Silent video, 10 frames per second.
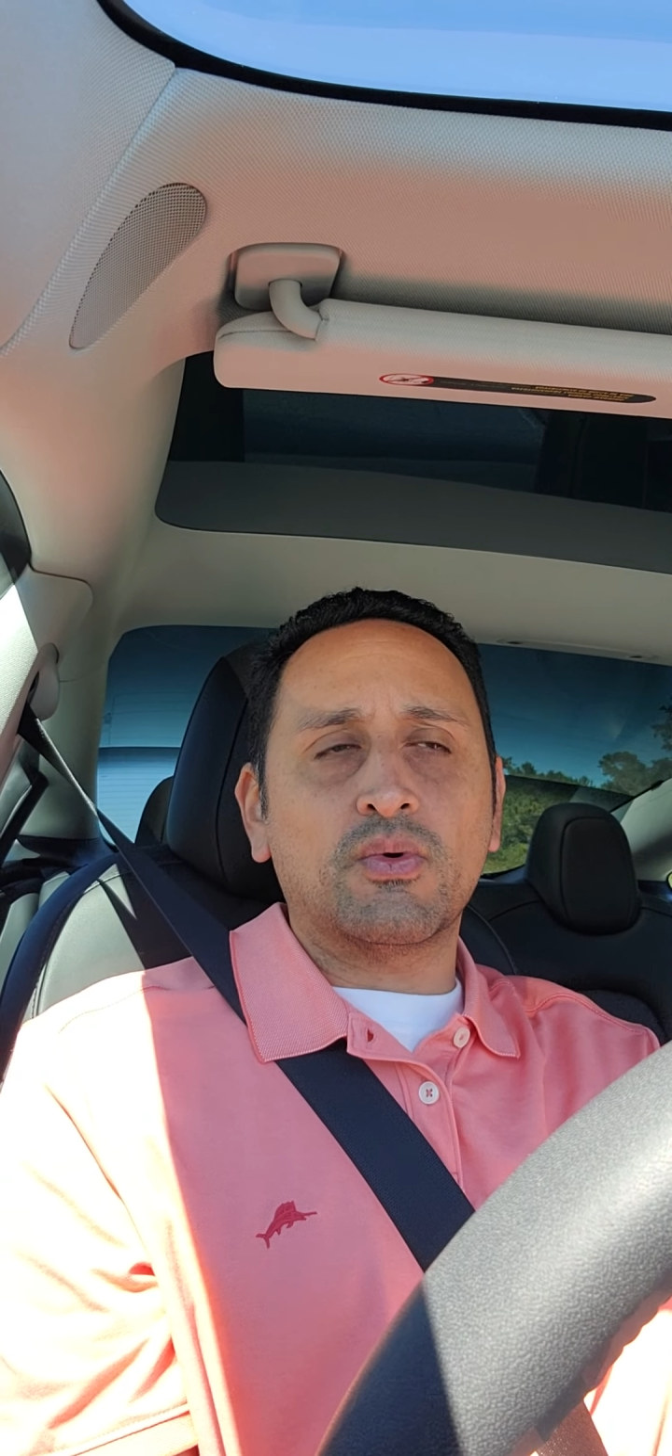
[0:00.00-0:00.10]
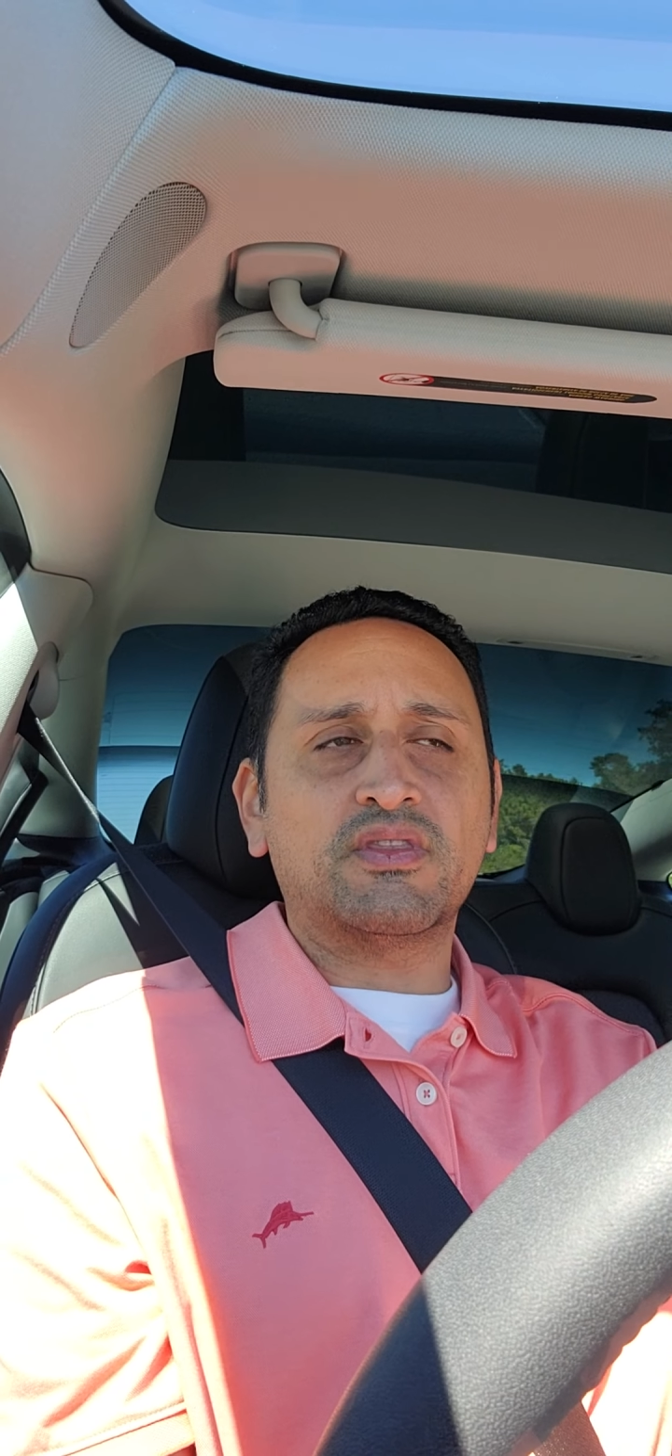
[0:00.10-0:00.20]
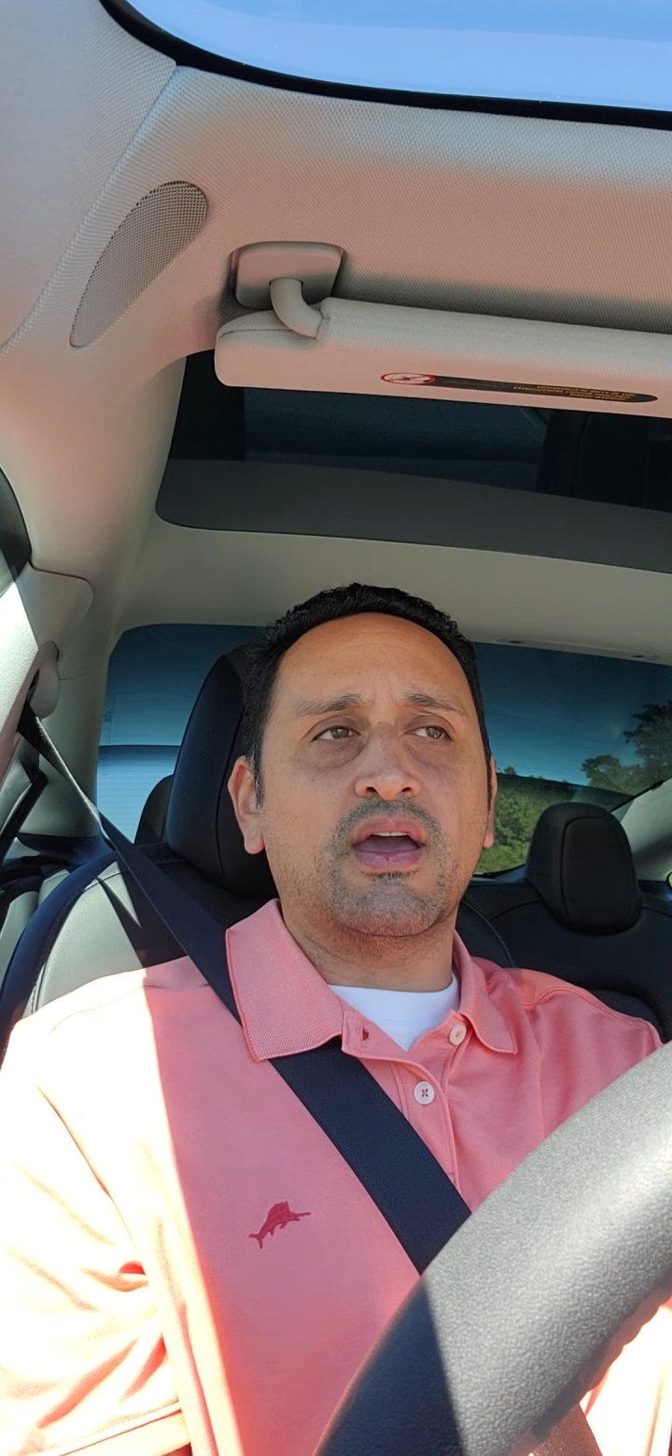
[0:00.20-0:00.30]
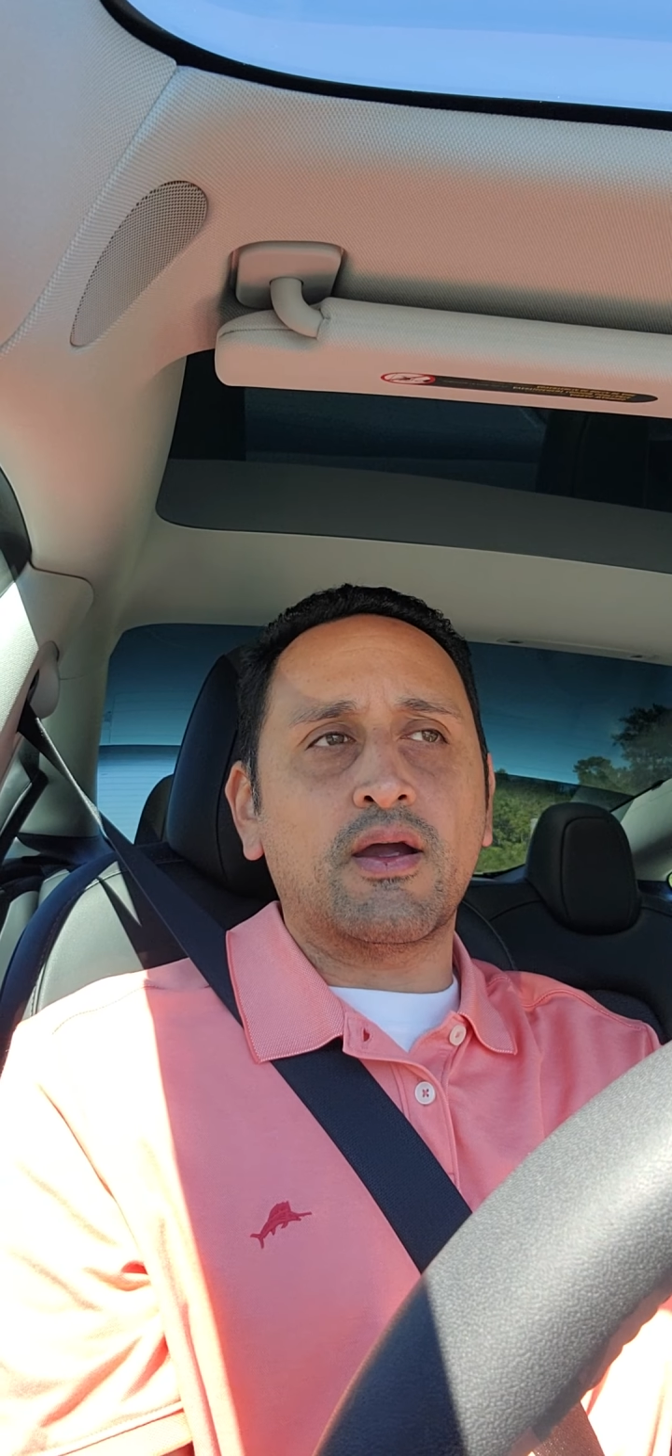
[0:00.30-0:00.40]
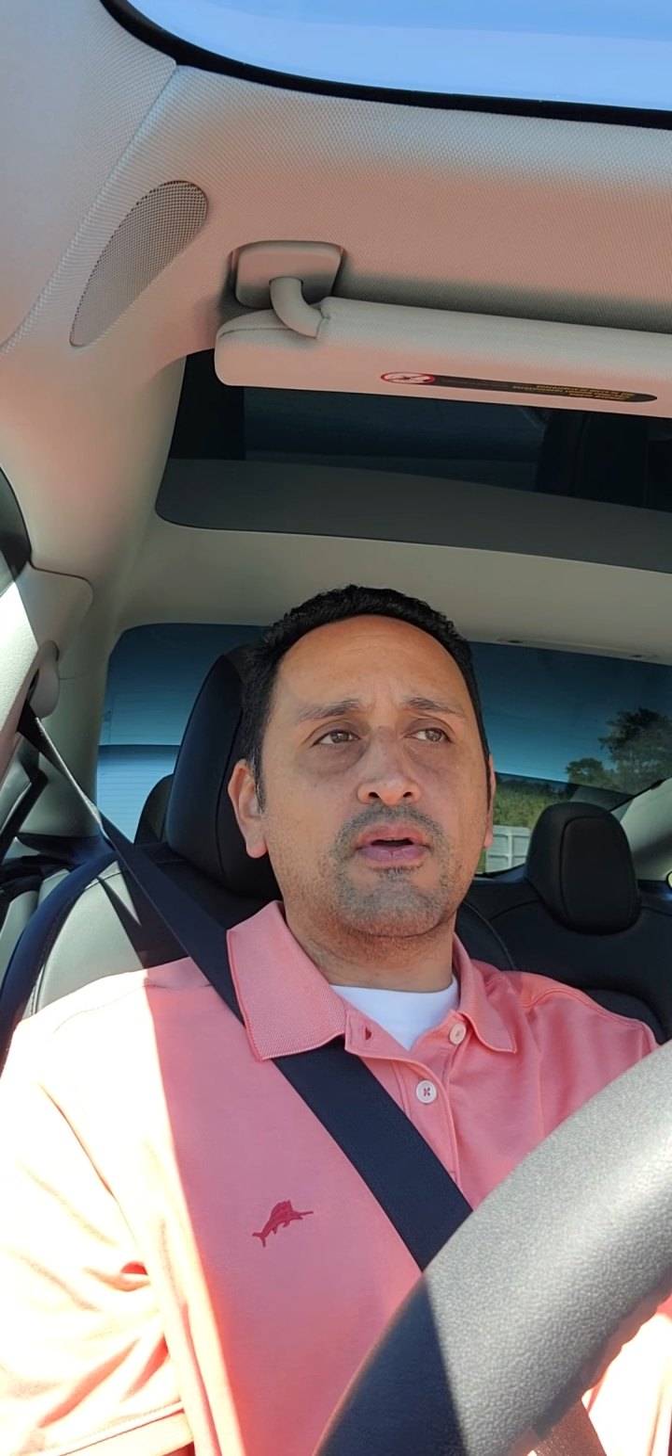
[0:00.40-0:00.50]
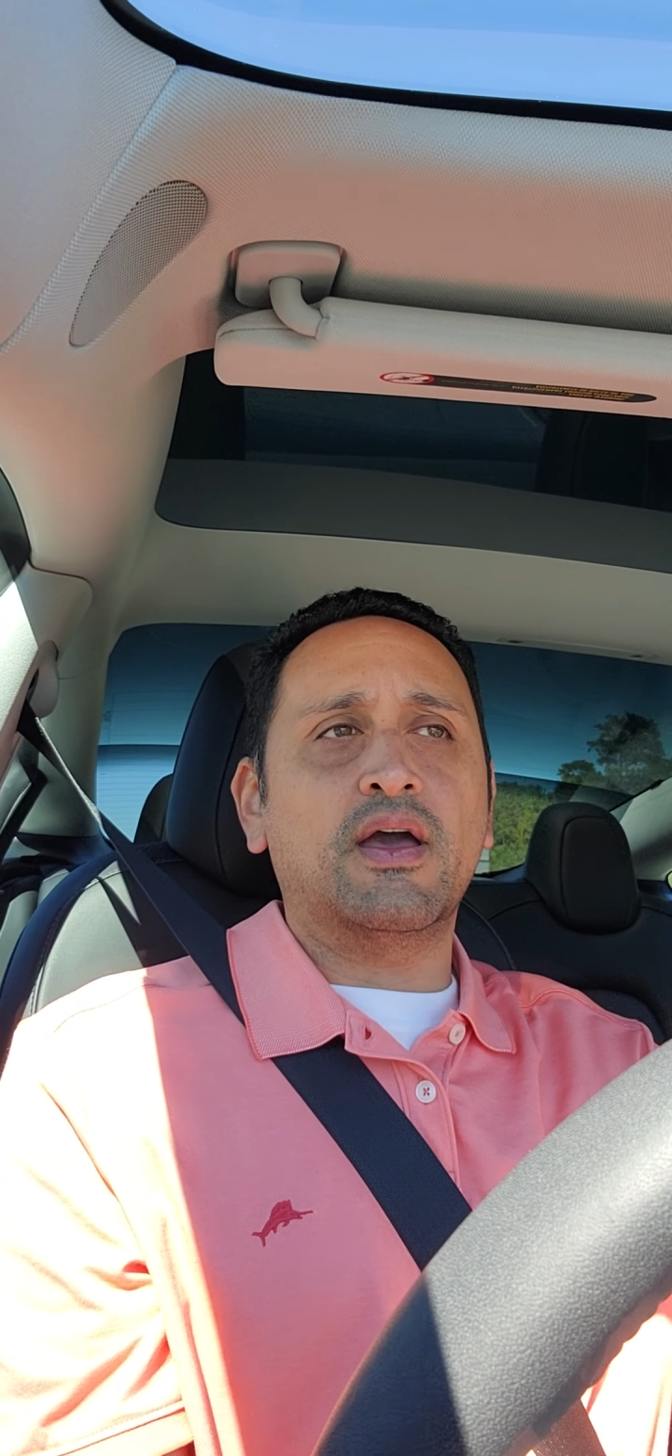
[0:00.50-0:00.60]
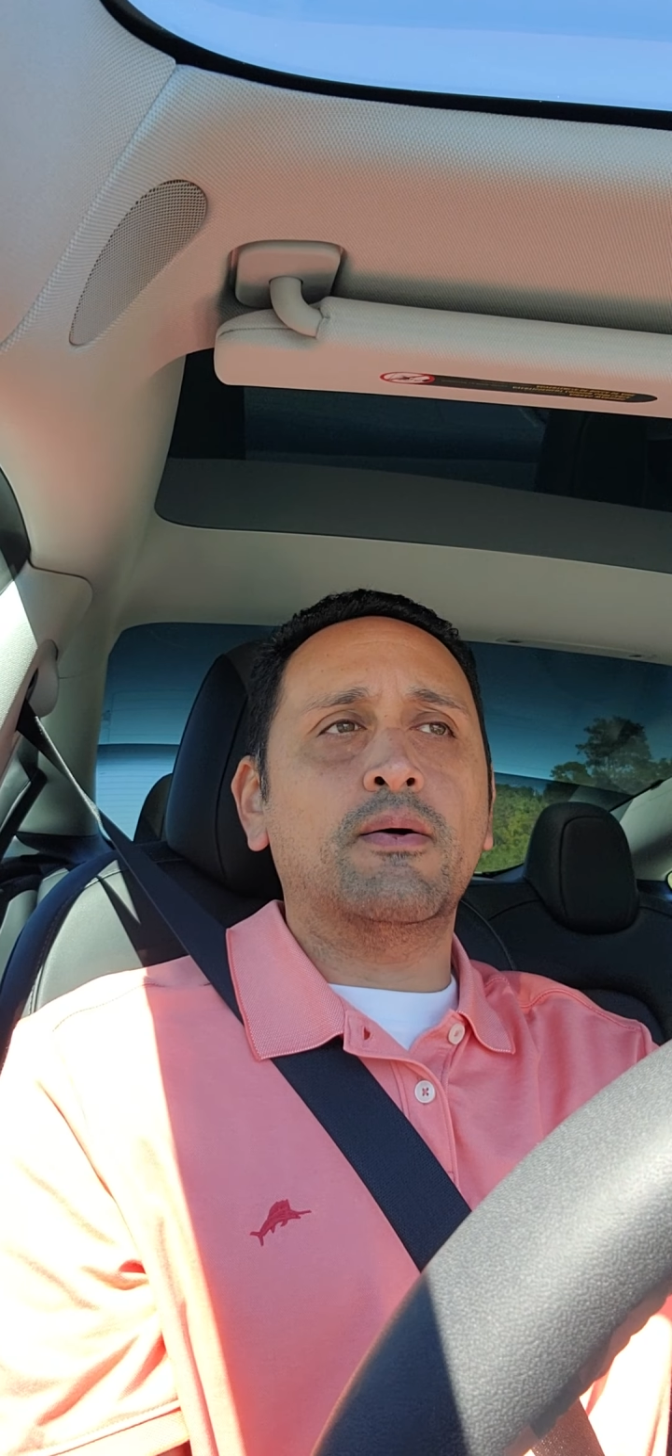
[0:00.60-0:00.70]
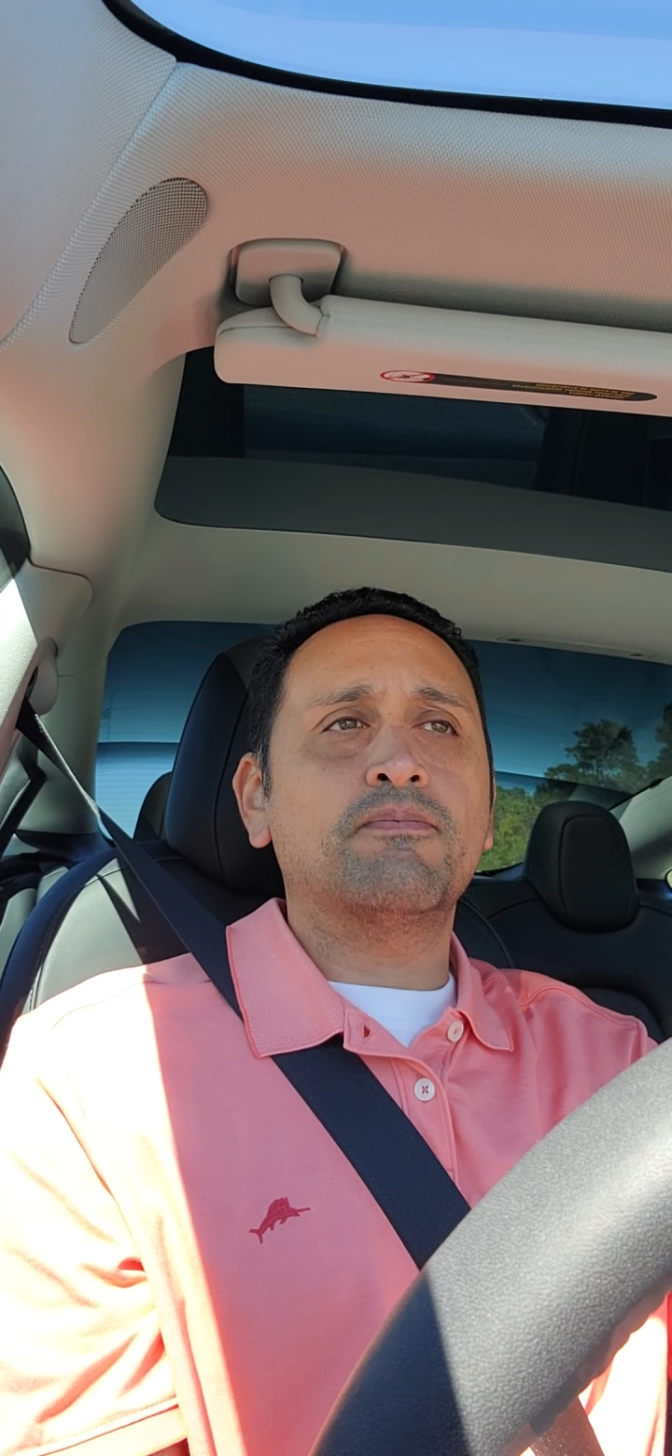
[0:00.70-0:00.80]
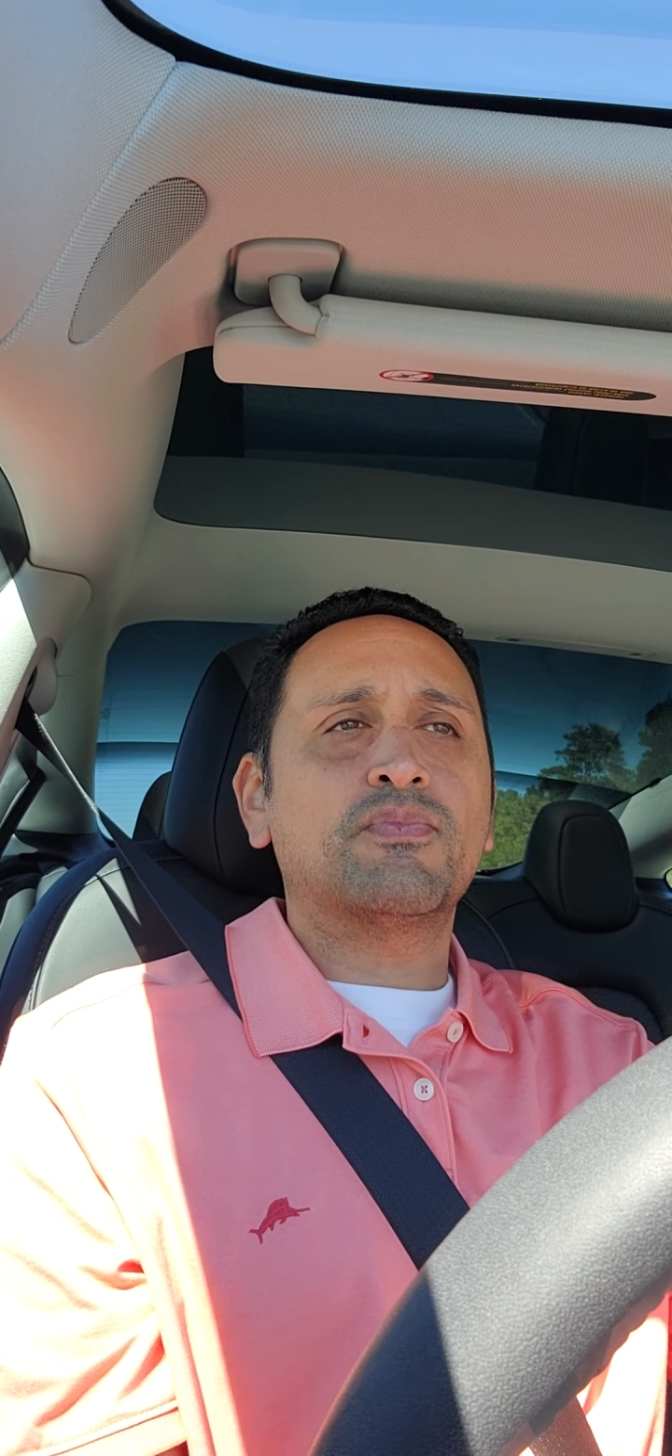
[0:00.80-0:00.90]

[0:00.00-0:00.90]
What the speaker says: with the area.